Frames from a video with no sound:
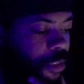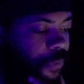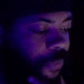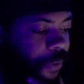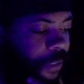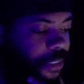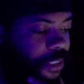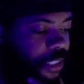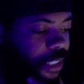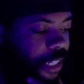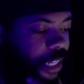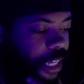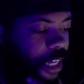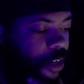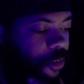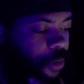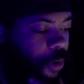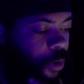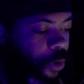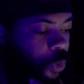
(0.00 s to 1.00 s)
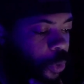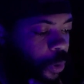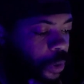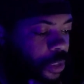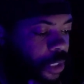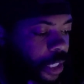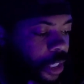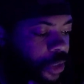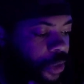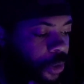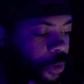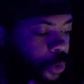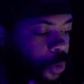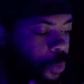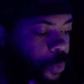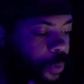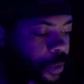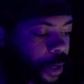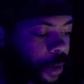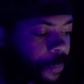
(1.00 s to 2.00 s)
of us in the hero course either
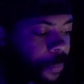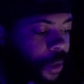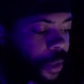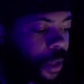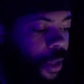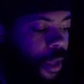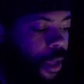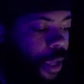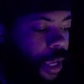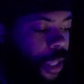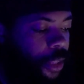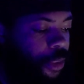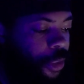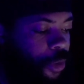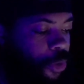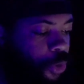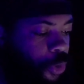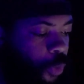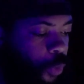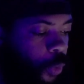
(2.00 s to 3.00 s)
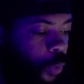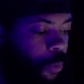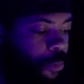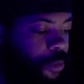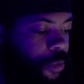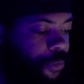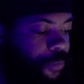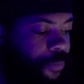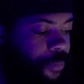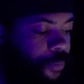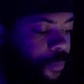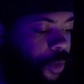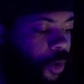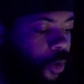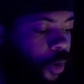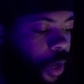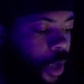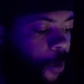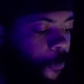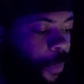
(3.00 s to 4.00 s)
cooped up in the dorms
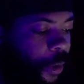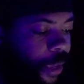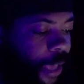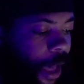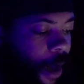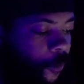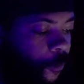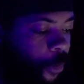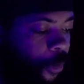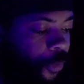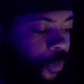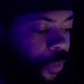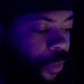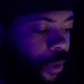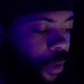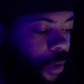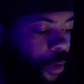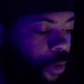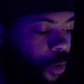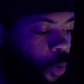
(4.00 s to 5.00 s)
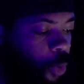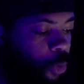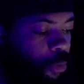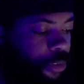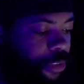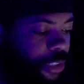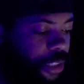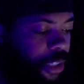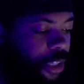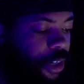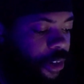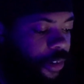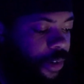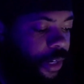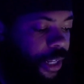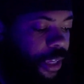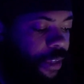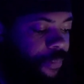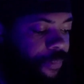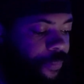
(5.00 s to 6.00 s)
or helping out with local
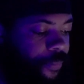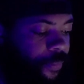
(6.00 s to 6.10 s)
security.